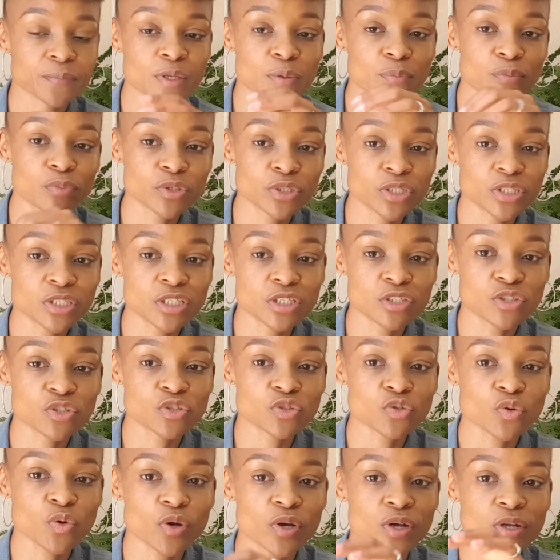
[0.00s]
Put it in
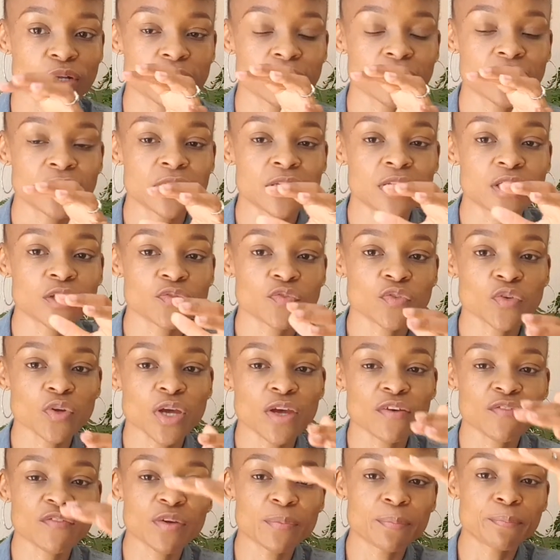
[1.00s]
soil. If you
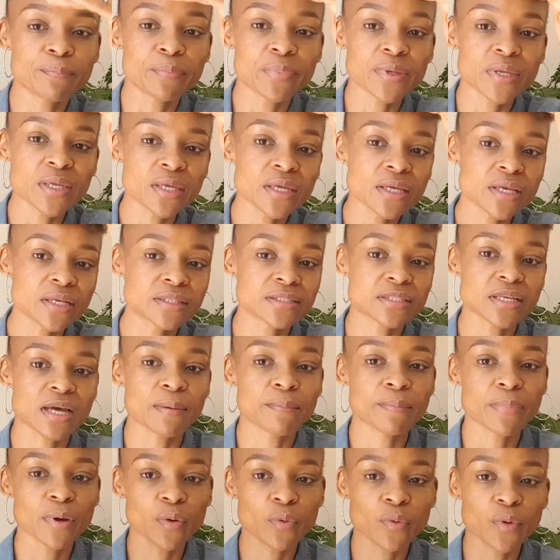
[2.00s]
have a big
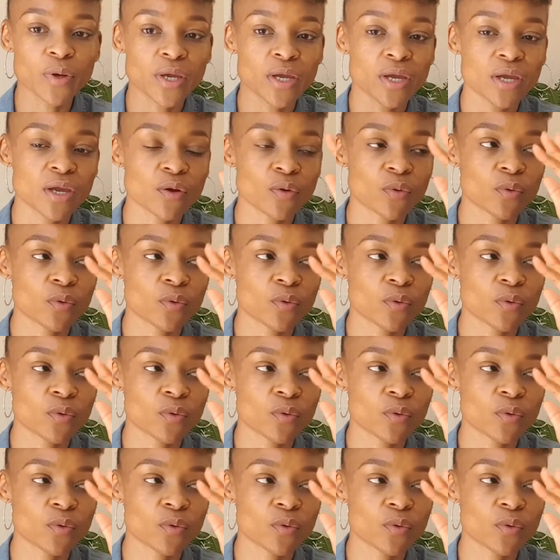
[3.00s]
Tupperware,